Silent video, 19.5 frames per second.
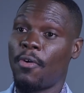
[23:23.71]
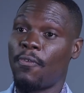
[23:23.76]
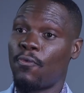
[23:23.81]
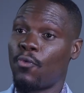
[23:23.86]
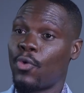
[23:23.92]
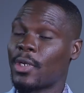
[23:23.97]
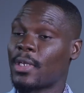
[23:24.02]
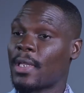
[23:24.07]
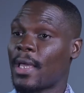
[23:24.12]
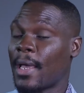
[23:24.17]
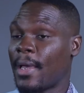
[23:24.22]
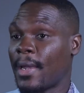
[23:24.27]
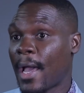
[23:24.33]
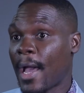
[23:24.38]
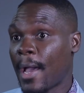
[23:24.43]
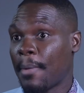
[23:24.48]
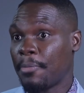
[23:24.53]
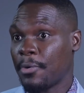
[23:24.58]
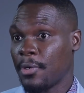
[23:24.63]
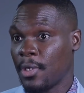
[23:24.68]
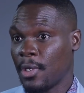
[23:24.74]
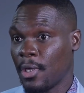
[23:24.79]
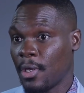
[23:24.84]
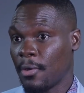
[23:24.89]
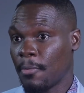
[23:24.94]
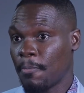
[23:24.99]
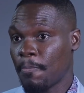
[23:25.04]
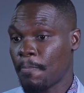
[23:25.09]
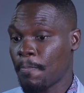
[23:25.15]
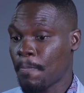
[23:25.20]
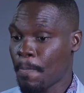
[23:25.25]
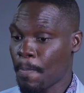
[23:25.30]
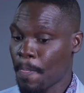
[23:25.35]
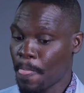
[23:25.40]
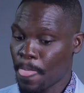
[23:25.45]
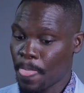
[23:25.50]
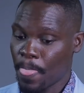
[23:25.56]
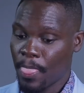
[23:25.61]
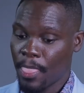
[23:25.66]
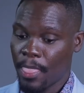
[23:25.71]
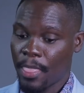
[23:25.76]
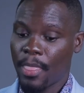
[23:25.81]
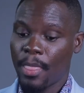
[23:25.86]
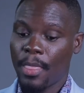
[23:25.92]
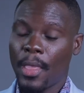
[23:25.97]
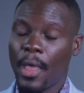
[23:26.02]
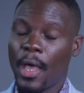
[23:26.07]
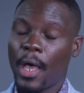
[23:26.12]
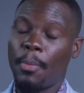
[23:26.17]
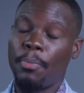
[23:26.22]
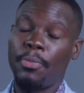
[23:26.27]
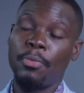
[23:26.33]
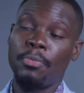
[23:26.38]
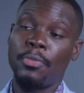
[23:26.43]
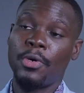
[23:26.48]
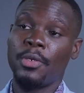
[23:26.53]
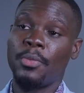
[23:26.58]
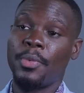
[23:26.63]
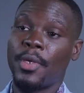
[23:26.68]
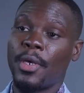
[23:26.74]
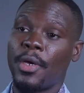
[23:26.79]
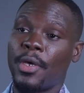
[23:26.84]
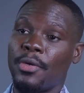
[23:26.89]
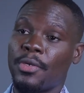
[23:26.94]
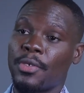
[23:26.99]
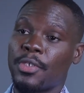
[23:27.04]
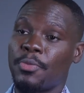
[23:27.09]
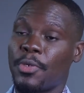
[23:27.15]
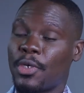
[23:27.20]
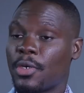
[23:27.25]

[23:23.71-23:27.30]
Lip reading: of what can happen here. And put money behind us,